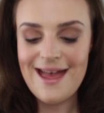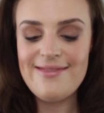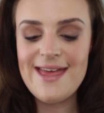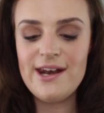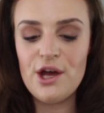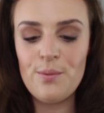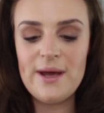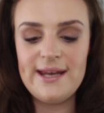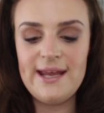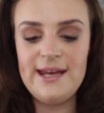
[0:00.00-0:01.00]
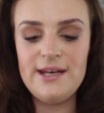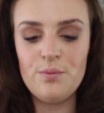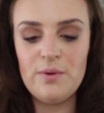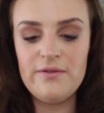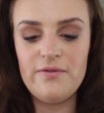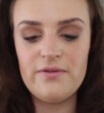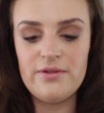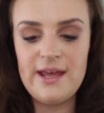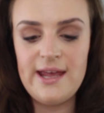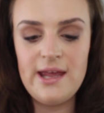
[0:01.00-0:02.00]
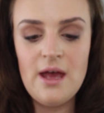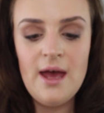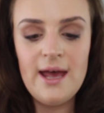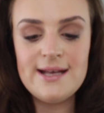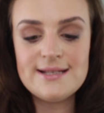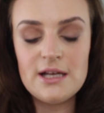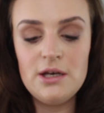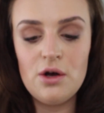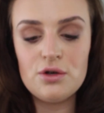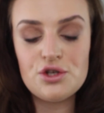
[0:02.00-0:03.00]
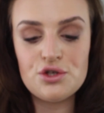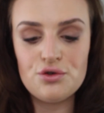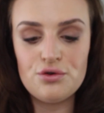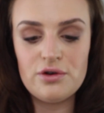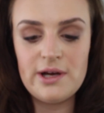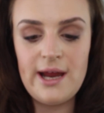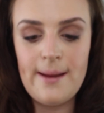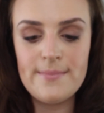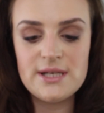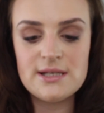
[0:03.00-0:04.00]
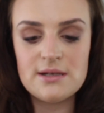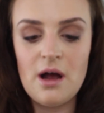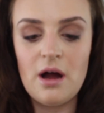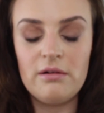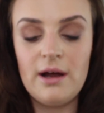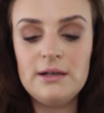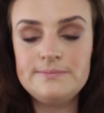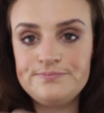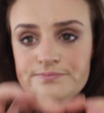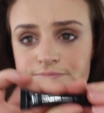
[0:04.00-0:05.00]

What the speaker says: And then I went in with the It's a Long Story mascara.